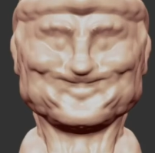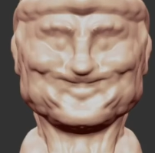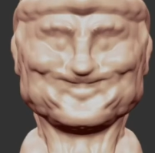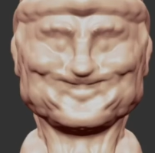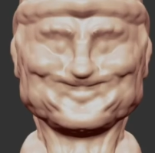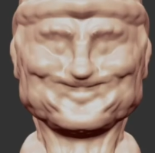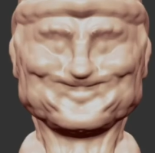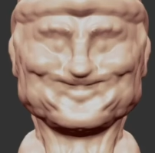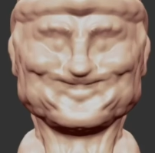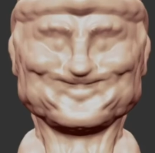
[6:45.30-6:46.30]

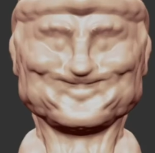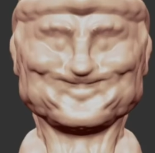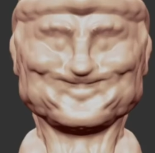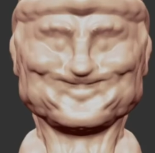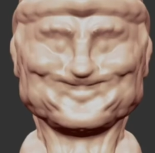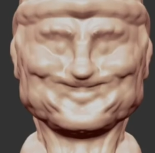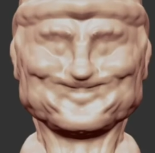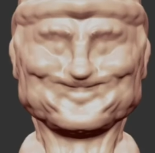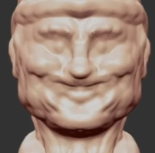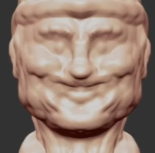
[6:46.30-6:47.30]

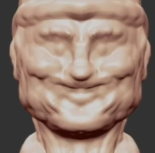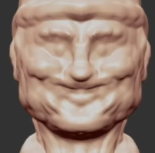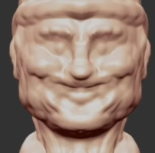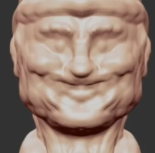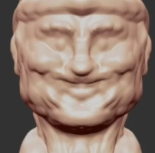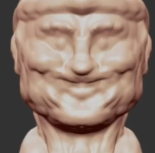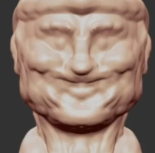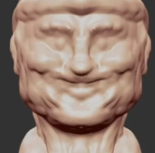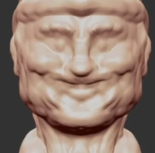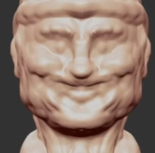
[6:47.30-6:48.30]

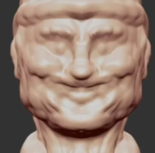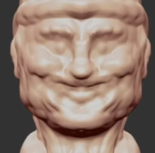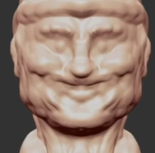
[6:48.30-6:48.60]
[no speech]